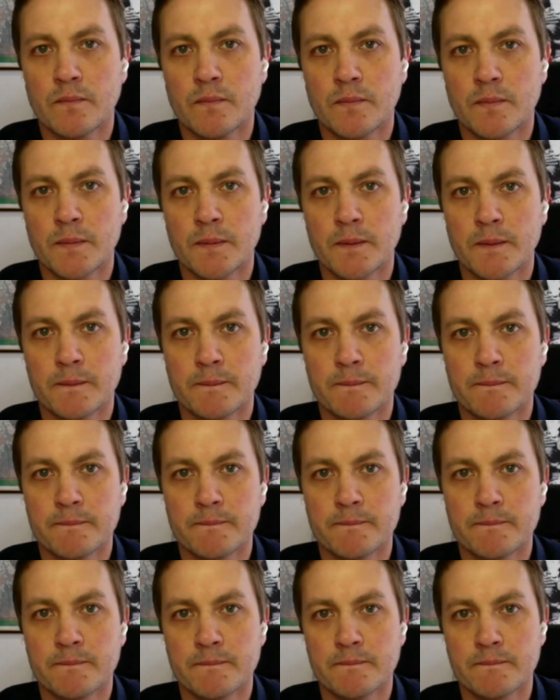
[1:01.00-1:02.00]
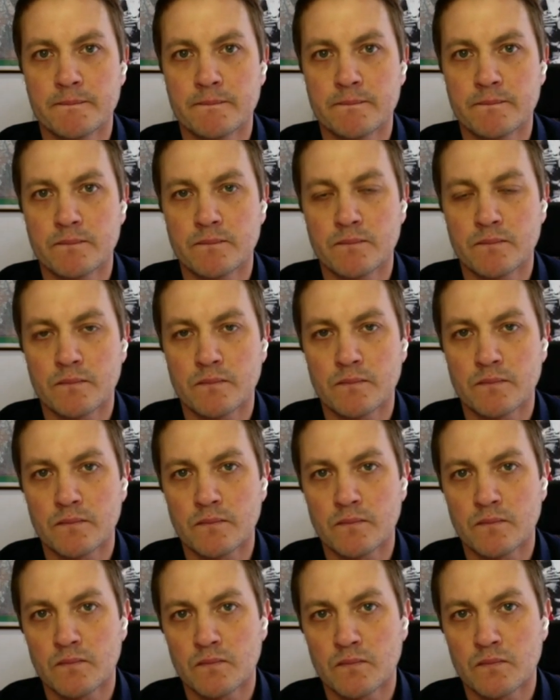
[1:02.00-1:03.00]

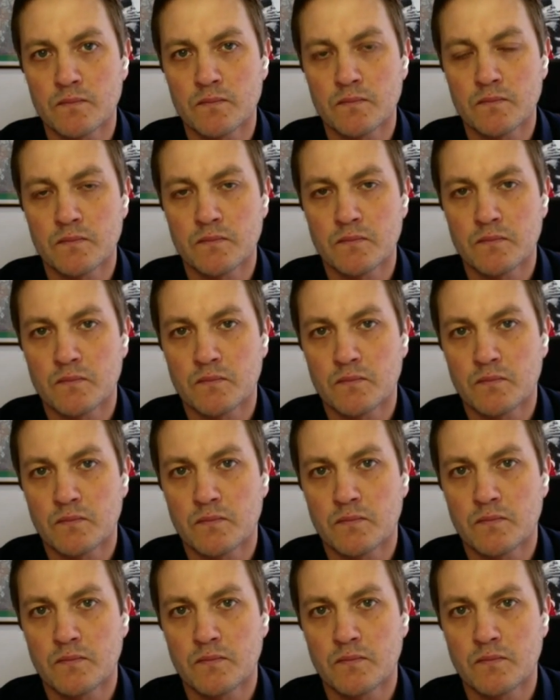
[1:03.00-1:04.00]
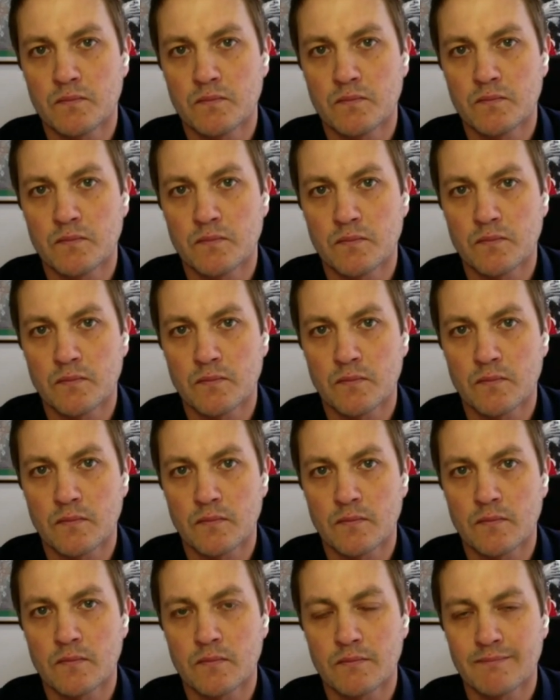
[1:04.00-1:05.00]

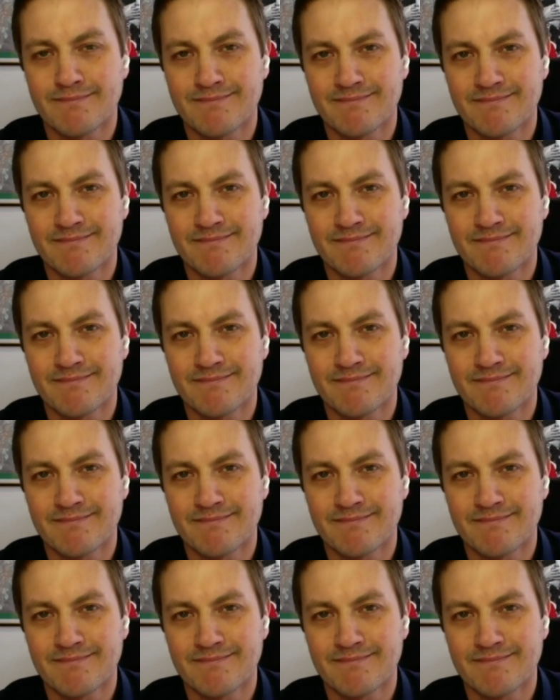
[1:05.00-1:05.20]
This person isn't speaking.